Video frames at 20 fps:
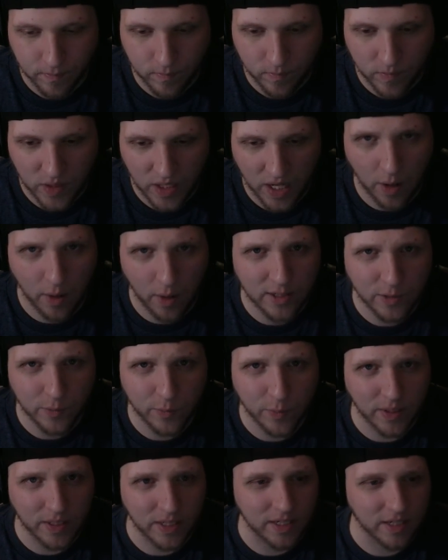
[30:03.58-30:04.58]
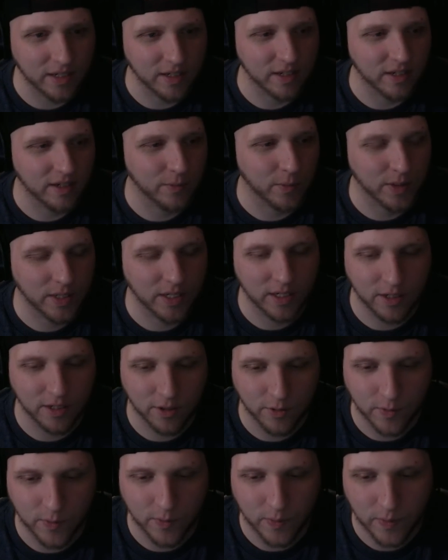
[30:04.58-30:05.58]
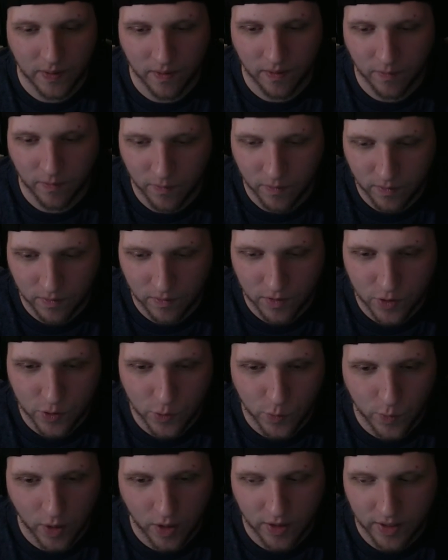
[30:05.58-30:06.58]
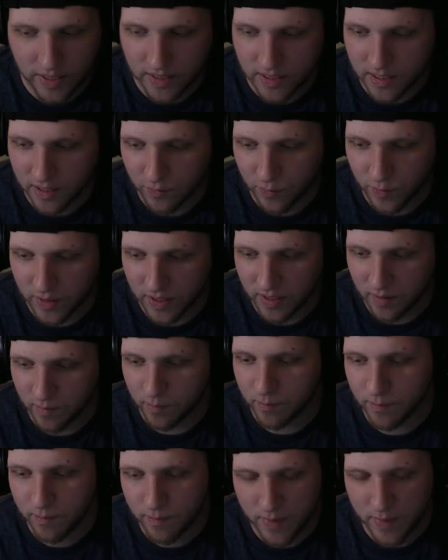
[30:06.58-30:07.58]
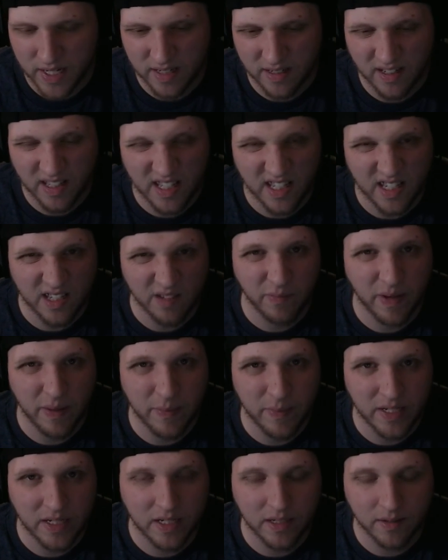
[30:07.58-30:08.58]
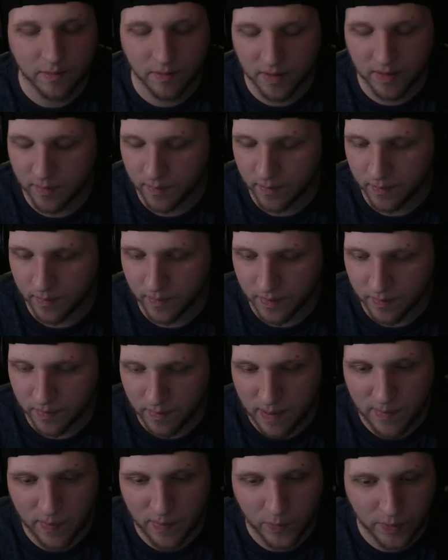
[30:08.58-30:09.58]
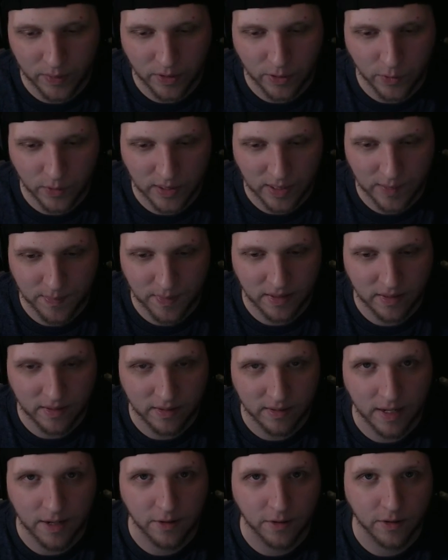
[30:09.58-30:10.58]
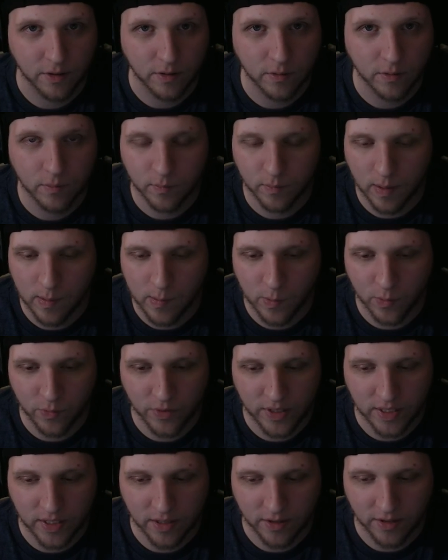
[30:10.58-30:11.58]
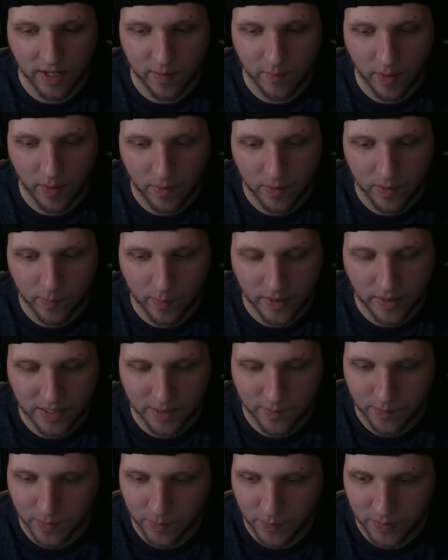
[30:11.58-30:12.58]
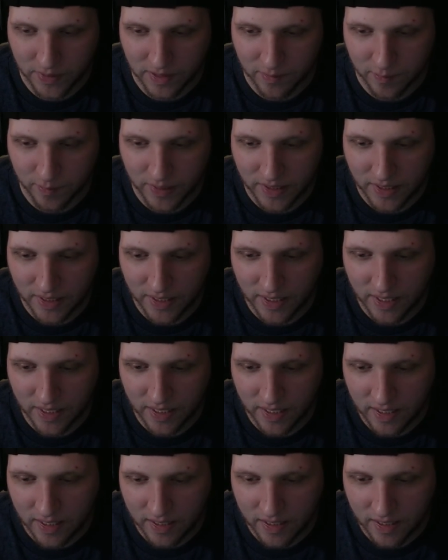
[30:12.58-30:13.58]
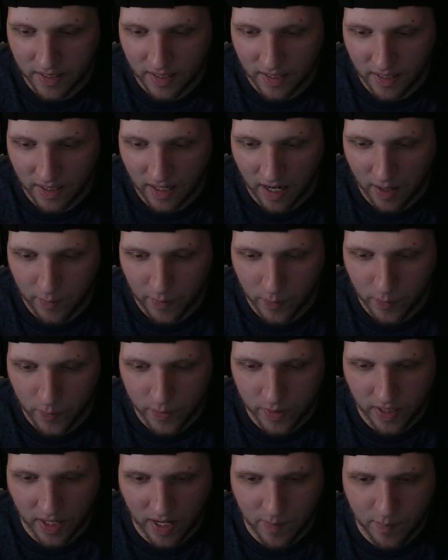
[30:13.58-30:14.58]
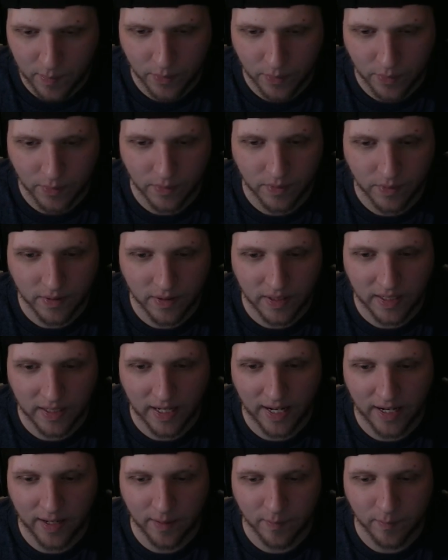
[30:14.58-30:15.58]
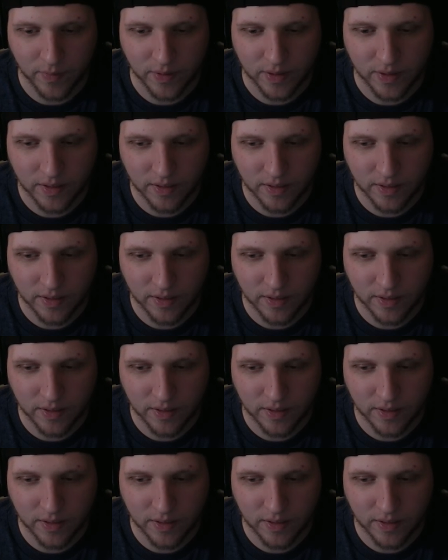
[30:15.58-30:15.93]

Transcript: I actually wanted to do Terraria and stuff with him, but maybe not. Maybe we would lose something. I don't know. Maybe we'll find another game. I want to play something with him. I recorded a couple games